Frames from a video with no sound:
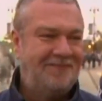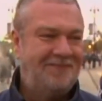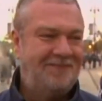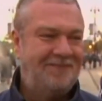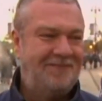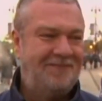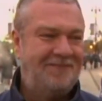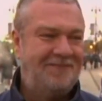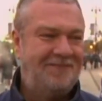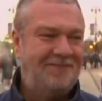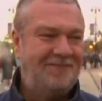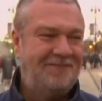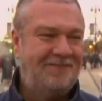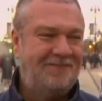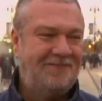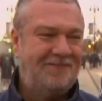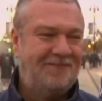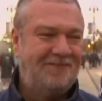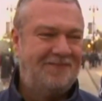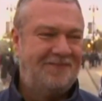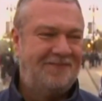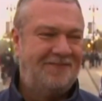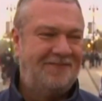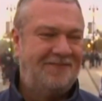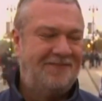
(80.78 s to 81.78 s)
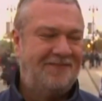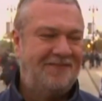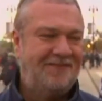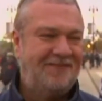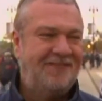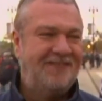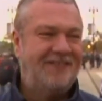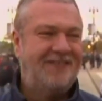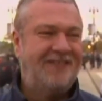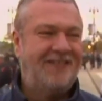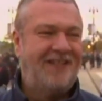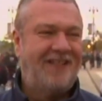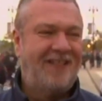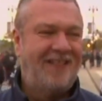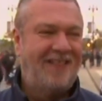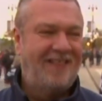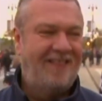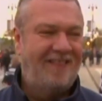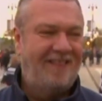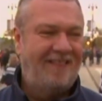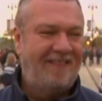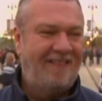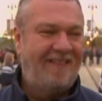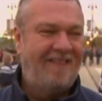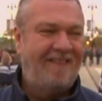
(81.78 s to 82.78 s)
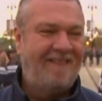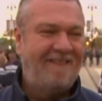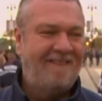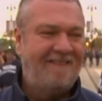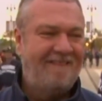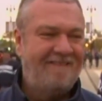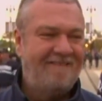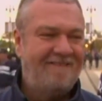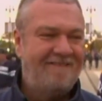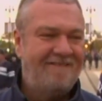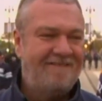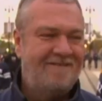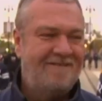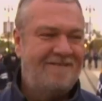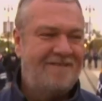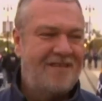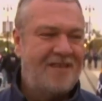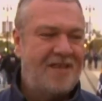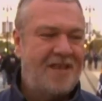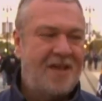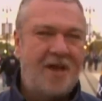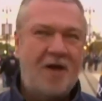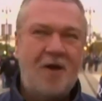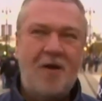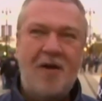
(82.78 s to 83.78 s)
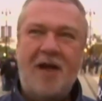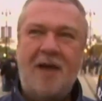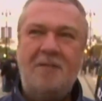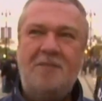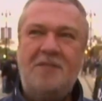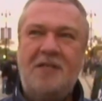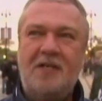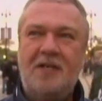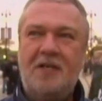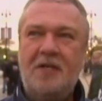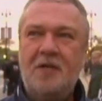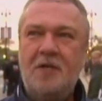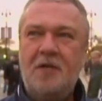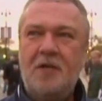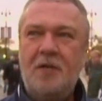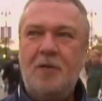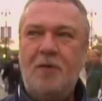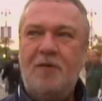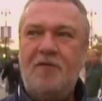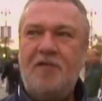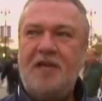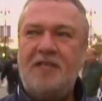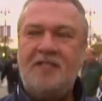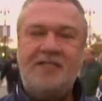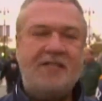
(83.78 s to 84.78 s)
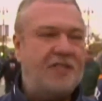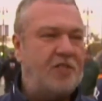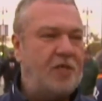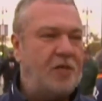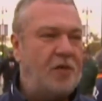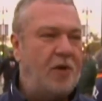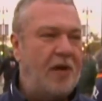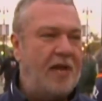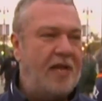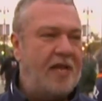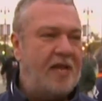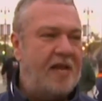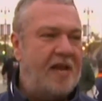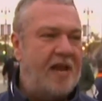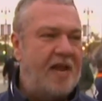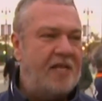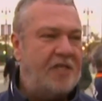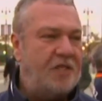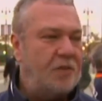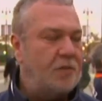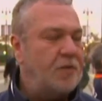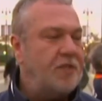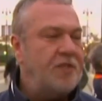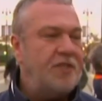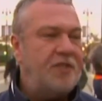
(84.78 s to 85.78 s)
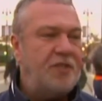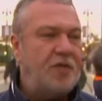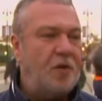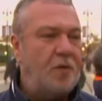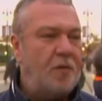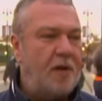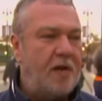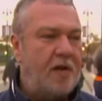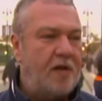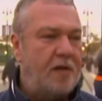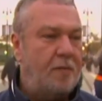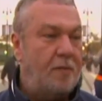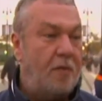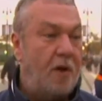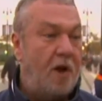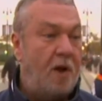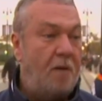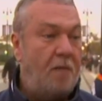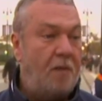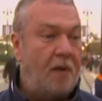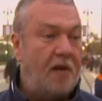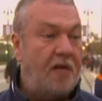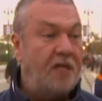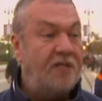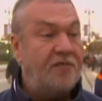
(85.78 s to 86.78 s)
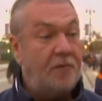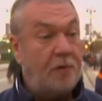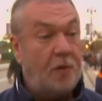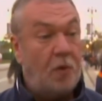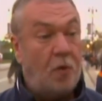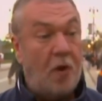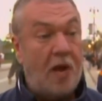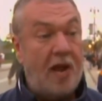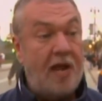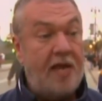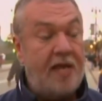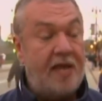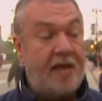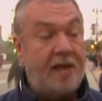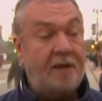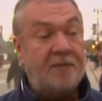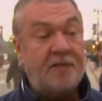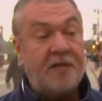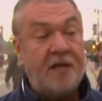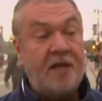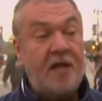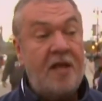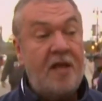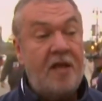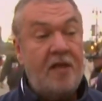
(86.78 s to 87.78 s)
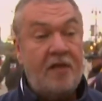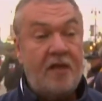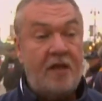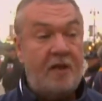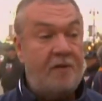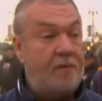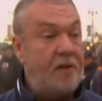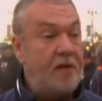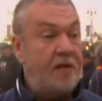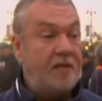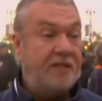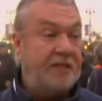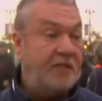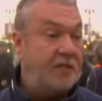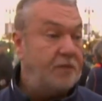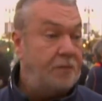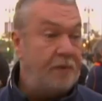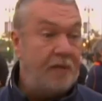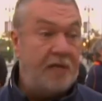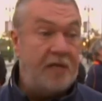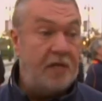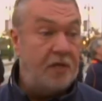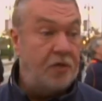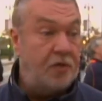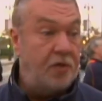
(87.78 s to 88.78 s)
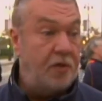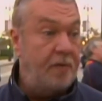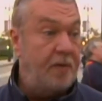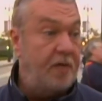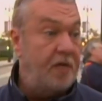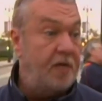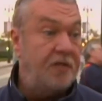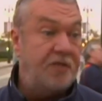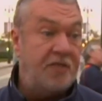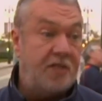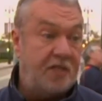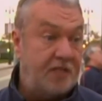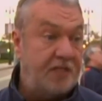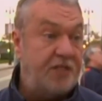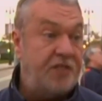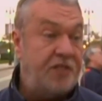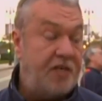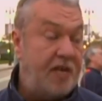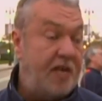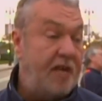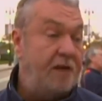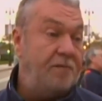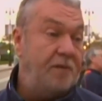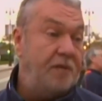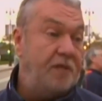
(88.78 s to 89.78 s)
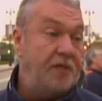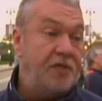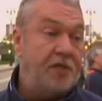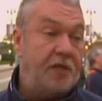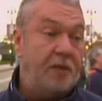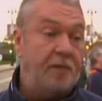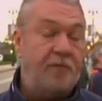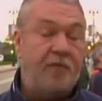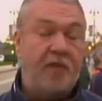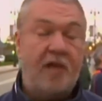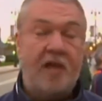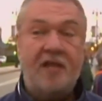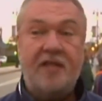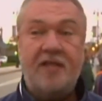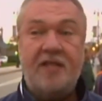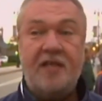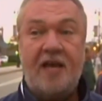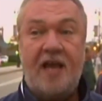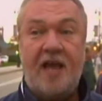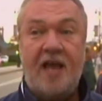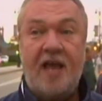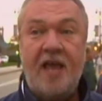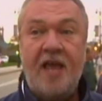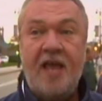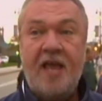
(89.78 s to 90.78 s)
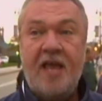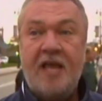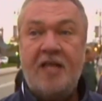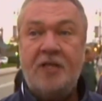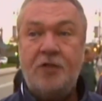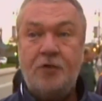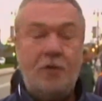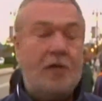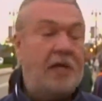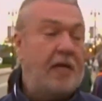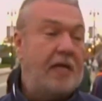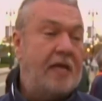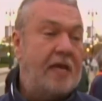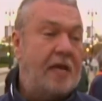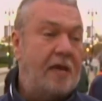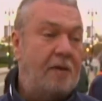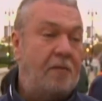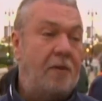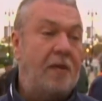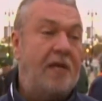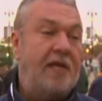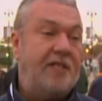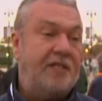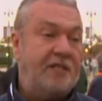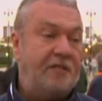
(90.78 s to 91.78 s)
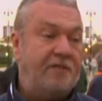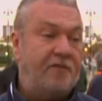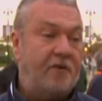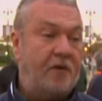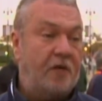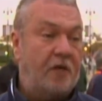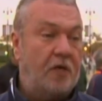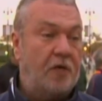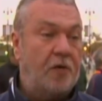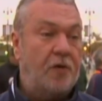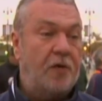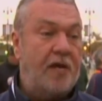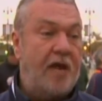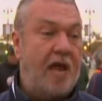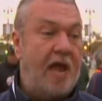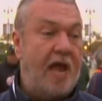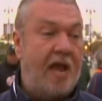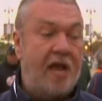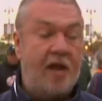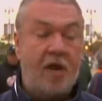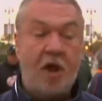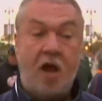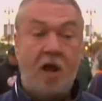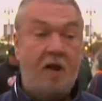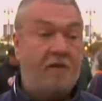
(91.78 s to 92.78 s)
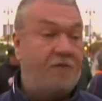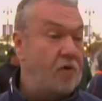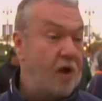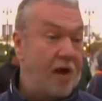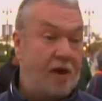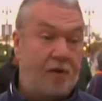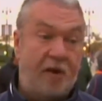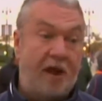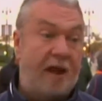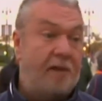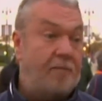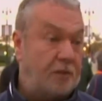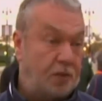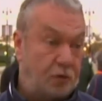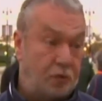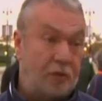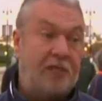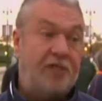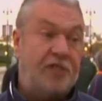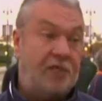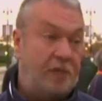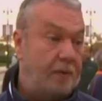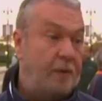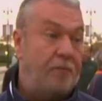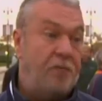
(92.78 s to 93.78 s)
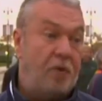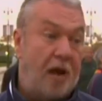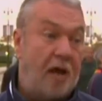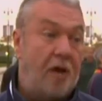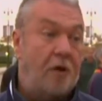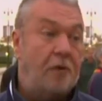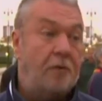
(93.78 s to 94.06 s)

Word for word: have to take some great pride in seeing this team do well. Oh, absolutely. We've got such a great connection with so many of the ball players from the Whitecaps that have been such big contributors to this championship that uh, it's really uh, pleasing for Lew and I and all of Grand Rapids really should be